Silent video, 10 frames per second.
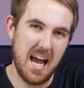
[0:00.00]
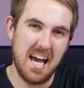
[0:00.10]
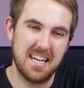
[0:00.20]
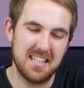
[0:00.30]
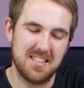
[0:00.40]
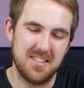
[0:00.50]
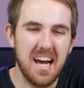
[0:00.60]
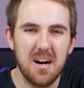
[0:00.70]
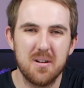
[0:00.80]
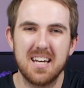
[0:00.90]
and
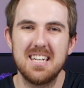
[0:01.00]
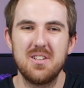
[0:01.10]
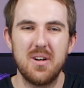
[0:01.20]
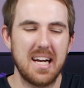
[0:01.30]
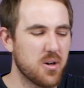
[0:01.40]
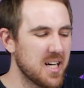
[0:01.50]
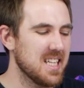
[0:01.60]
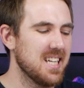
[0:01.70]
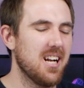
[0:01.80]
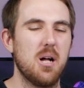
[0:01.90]
today we're gonna do a quick
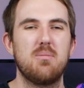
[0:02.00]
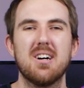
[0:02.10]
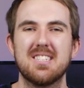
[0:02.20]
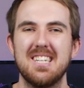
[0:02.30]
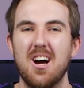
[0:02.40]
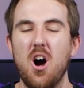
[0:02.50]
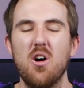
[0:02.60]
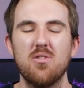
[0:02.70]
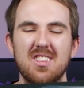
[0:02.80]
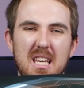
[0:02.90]
little unboxing
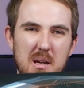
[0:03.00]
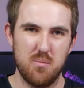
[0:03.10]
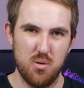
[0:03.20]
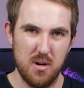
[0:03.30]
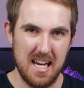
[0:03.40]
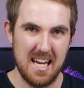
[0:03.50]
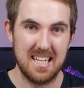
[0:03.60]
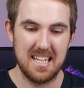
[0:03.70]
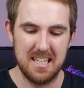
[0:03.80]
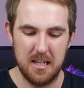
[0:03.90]
of the brand